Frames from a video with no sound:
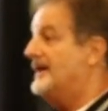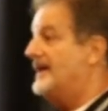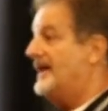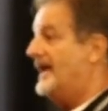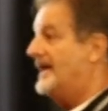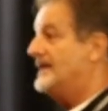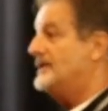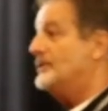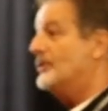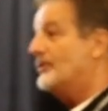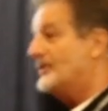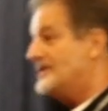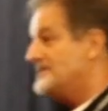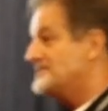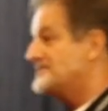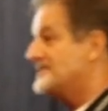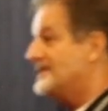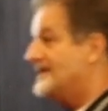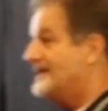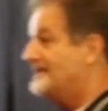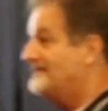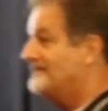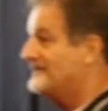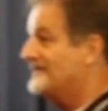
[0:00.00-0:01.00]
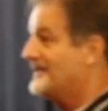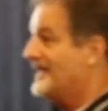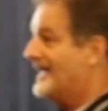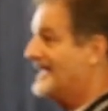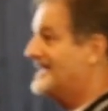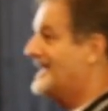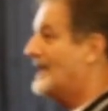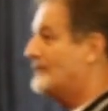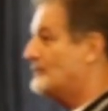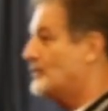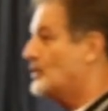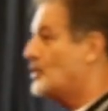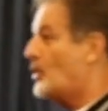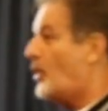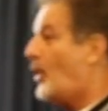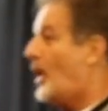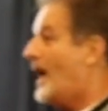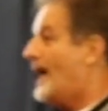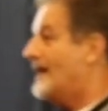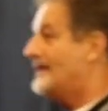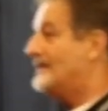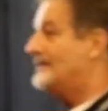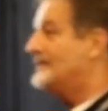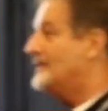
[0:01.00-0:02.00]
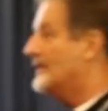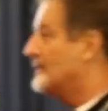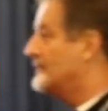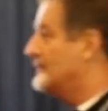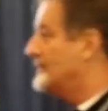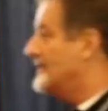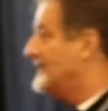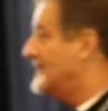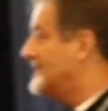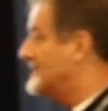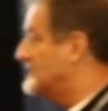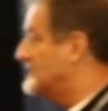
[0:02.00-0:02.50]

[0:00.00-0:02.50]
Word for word: And you know what he said? It got real quiet on the other end.